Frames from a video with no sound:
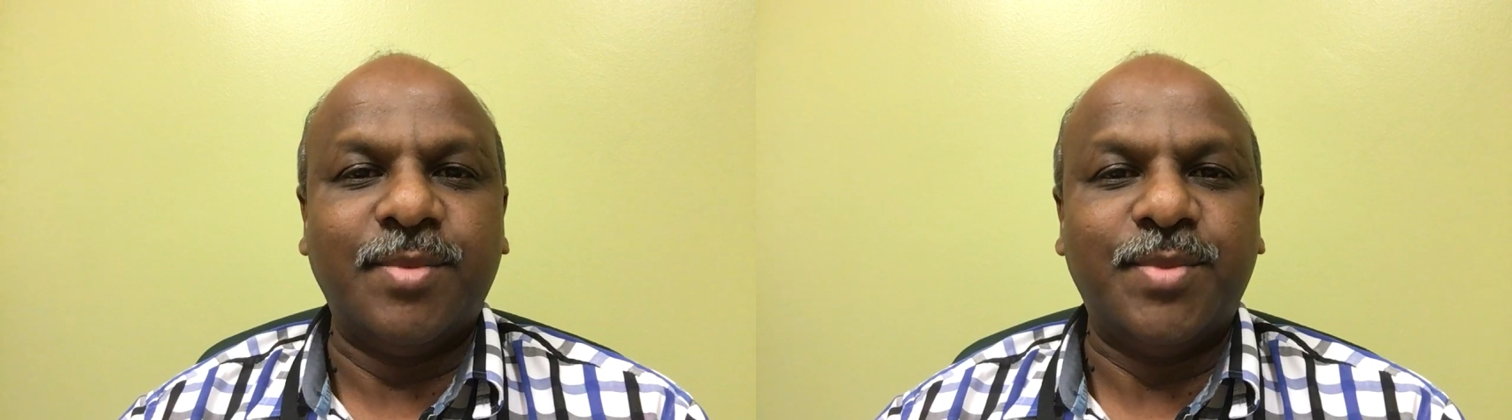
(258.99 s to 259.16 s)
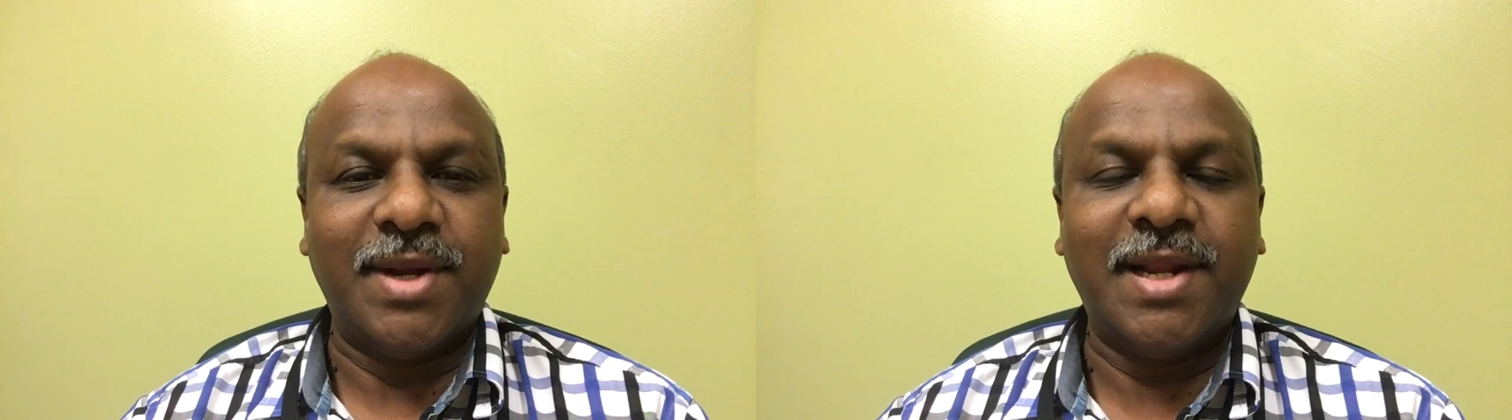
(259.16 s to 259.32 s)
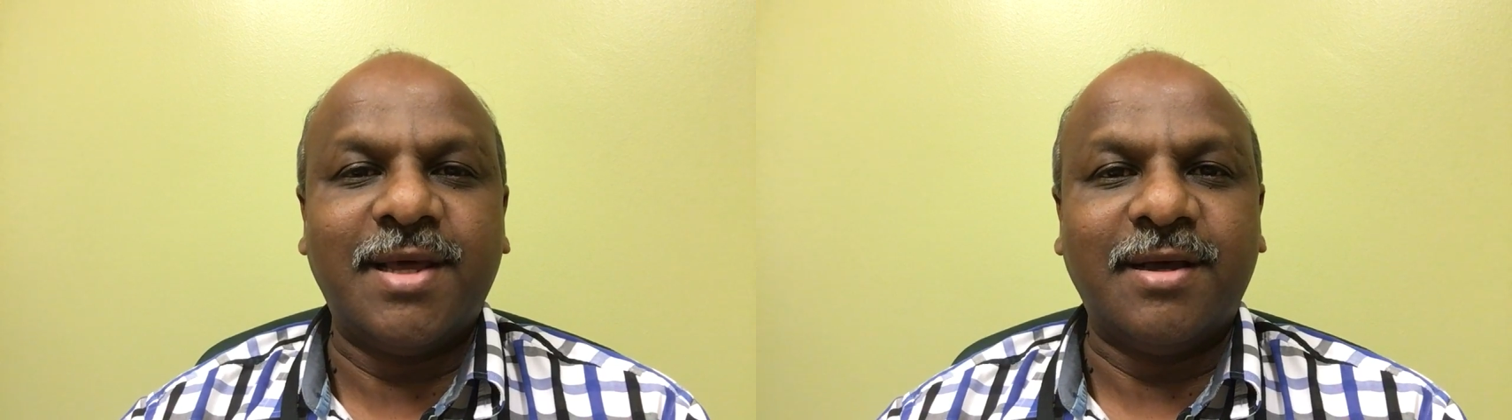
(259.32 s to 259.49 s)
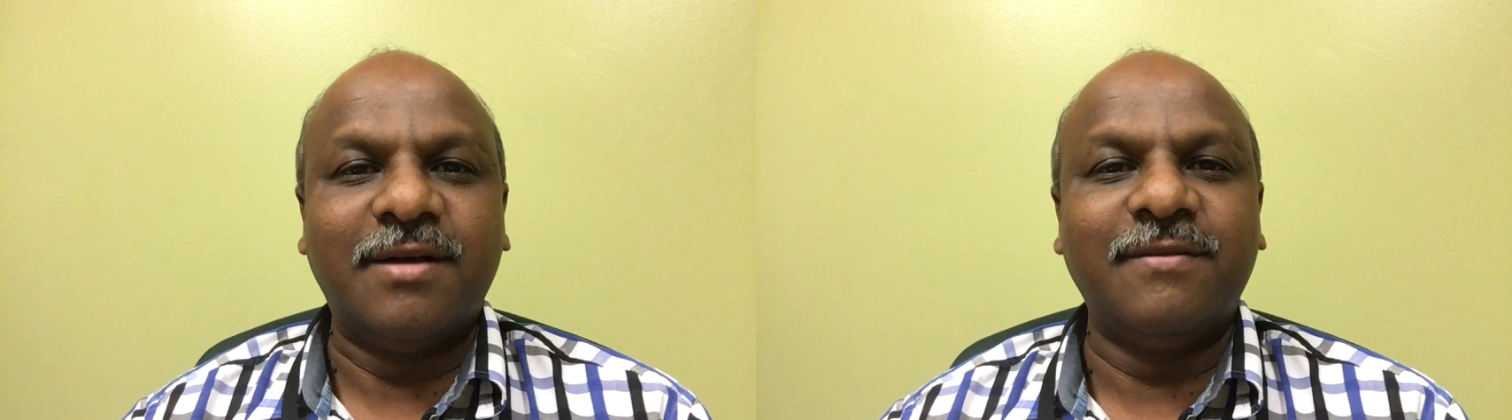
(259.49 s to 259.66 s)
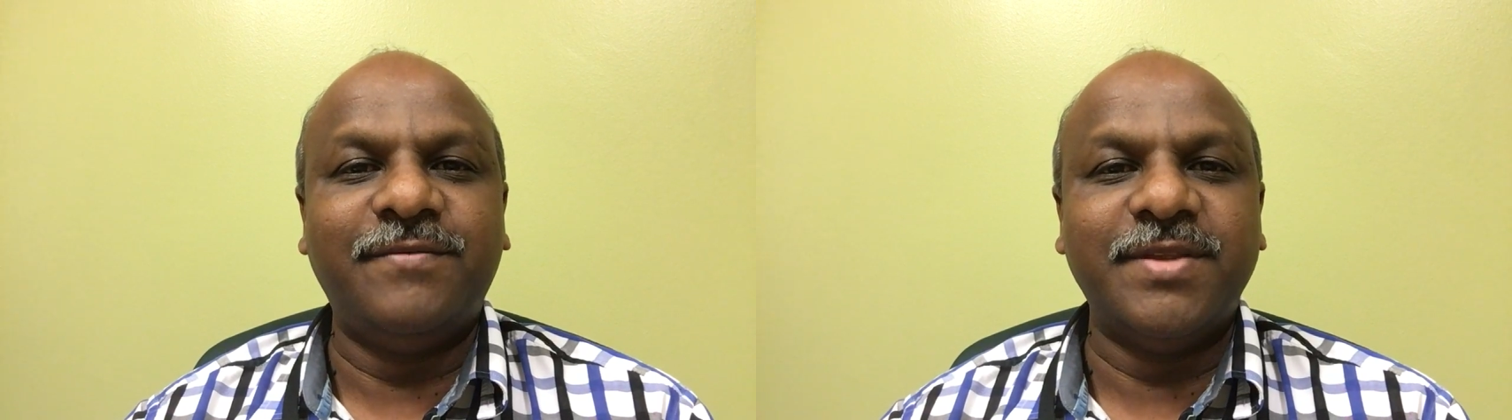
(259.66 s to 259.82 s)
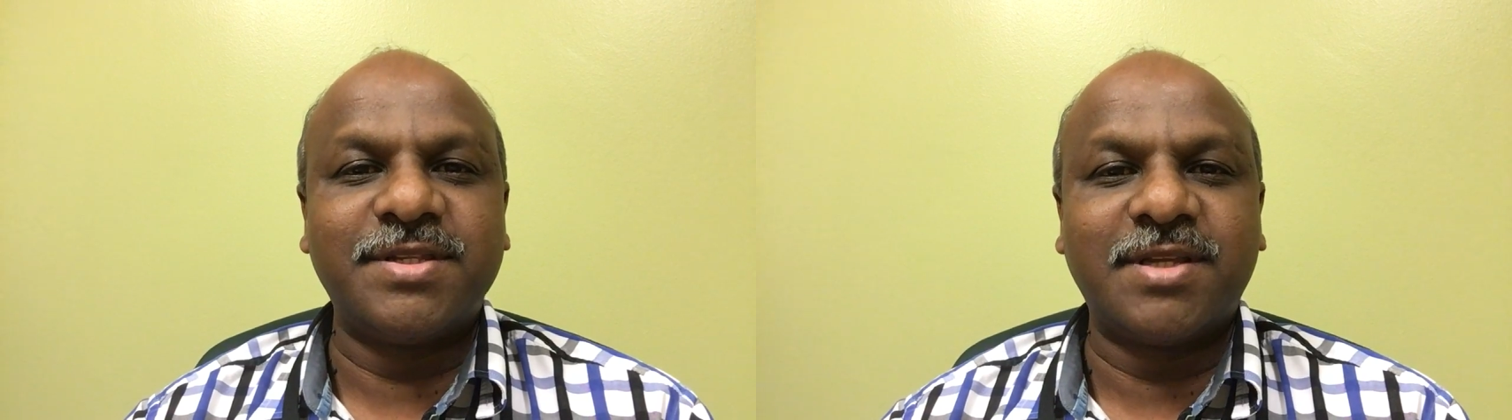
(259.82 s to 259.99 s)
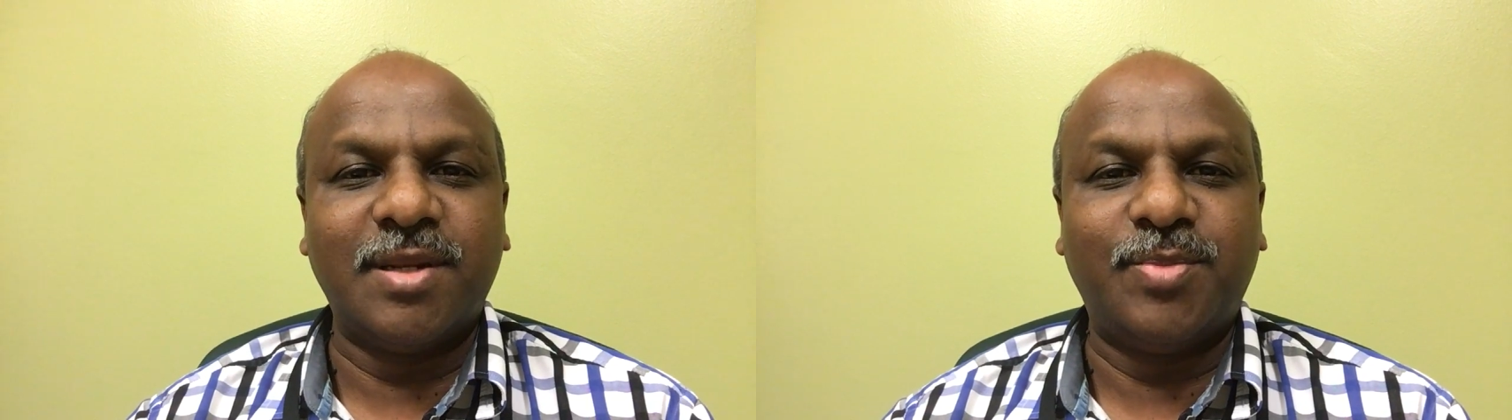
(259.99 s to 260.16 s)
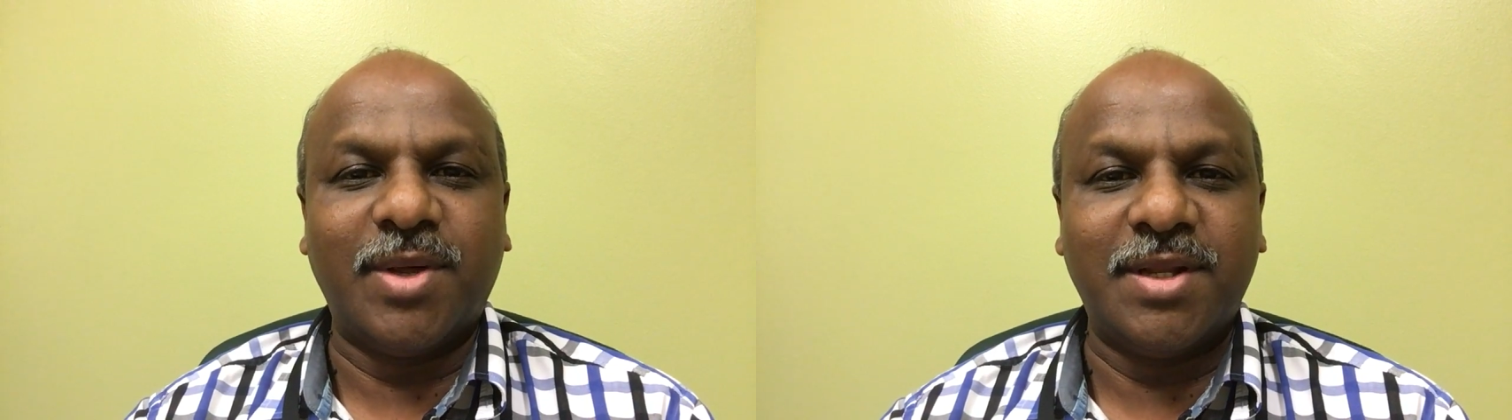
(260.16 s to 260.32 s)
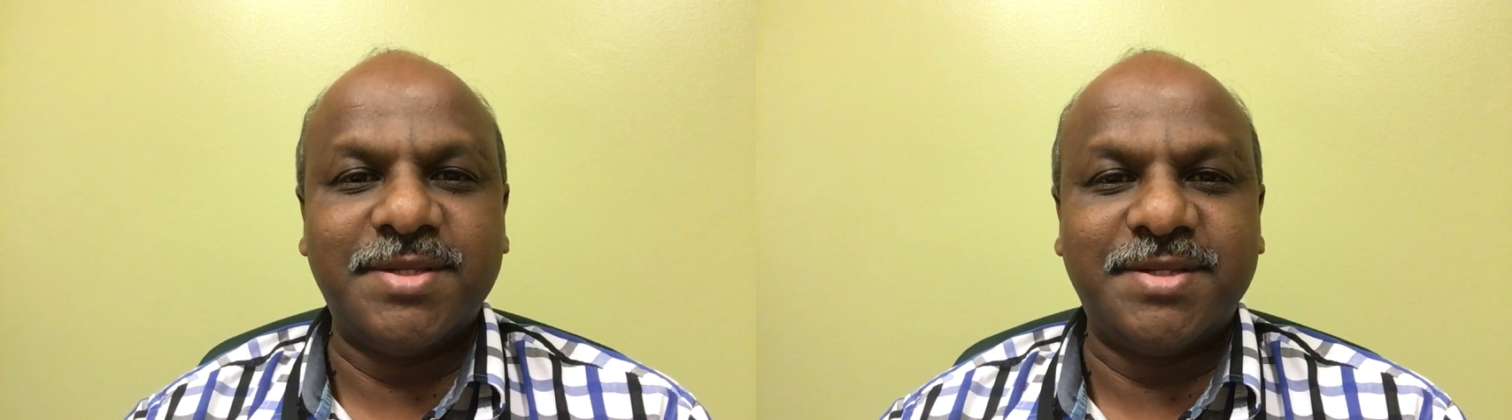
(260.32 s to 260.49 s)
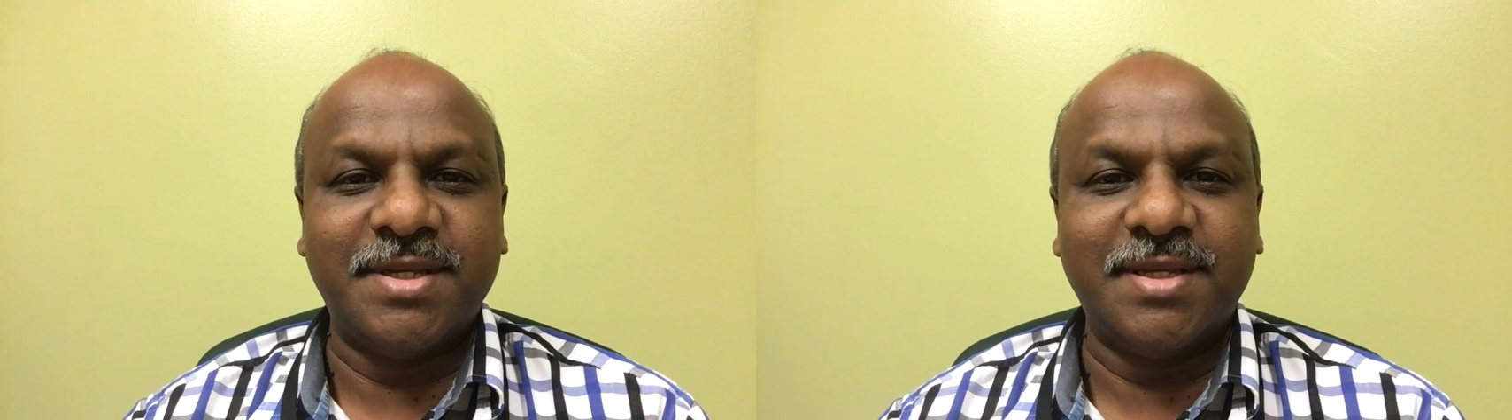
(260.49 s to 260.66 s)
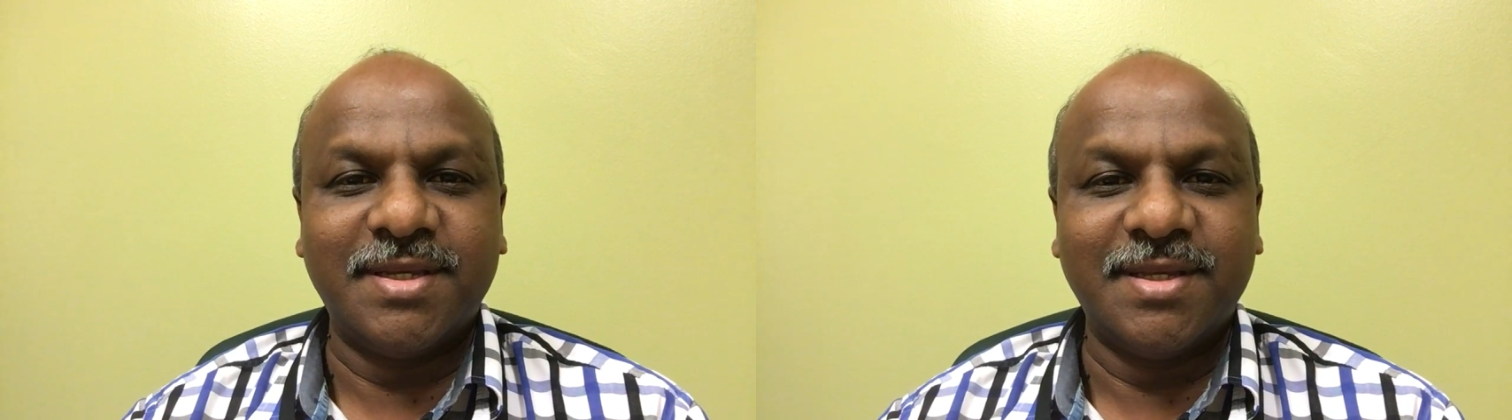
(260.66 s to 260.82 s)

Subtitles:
umbrella of fiscal policy,